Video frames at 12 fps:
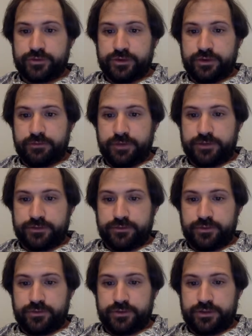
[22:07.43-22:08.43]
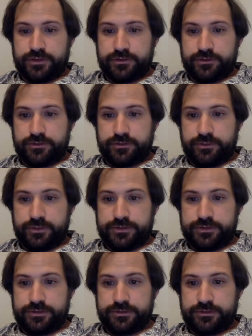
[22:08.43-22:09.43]
that combines rotational
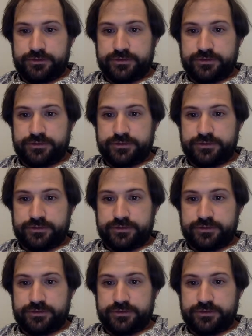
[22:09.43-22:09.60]
twists with a